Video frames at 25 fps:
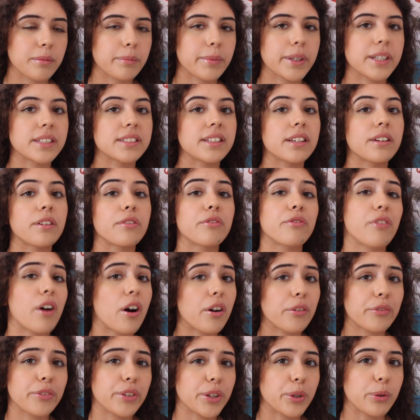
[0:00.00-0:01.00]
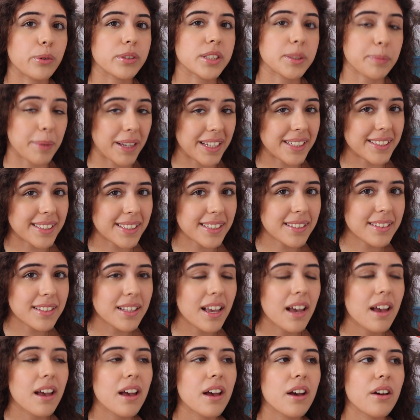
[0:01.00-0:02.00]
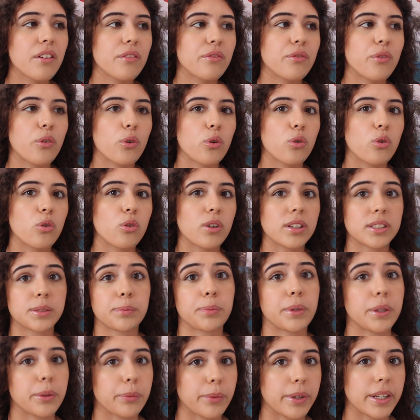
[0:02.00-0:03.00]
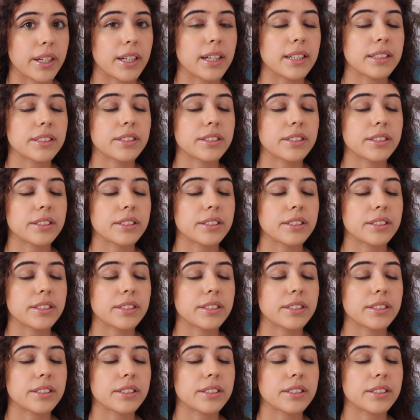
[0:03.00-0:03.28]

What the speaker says: because there are far fewer spaces for a spring week.